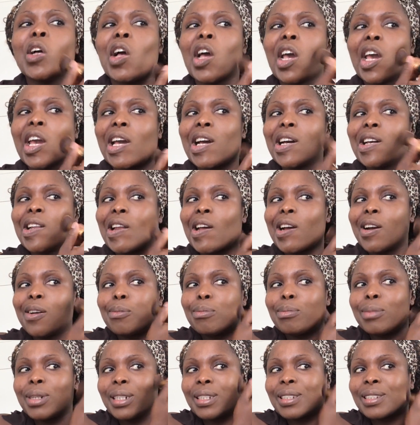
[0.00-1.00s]
I can't help
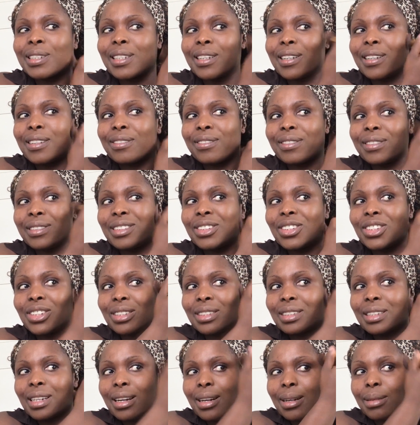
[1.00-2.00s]
myself. It
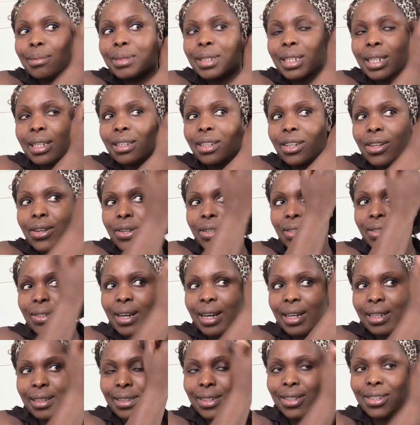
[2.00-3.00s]
just comes. I know,
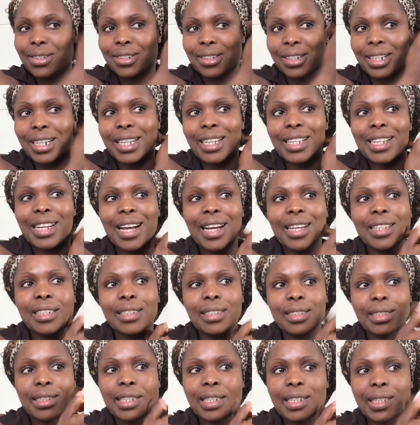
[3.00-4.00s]
right? I
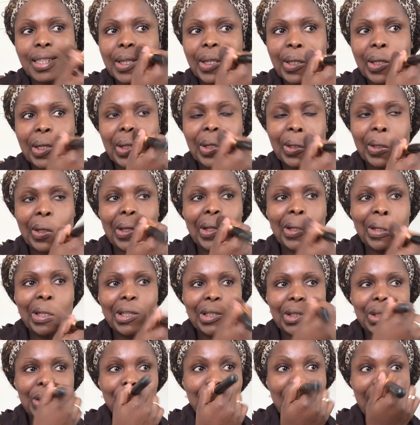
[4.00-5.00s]
need to
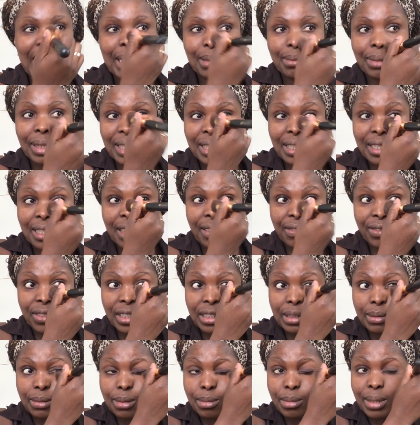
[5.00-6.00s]
train myself
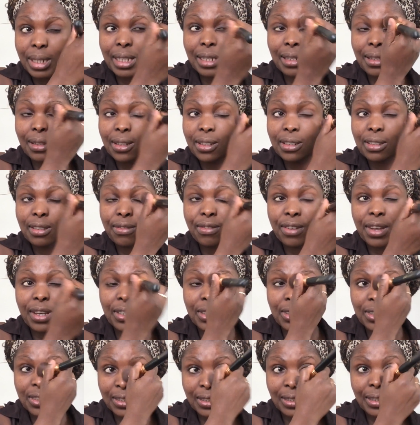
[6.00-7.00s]
not to making those
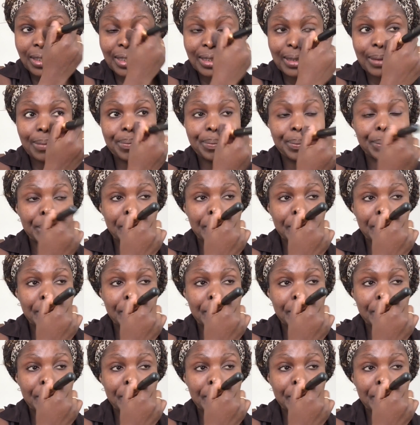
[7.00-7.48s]
facials.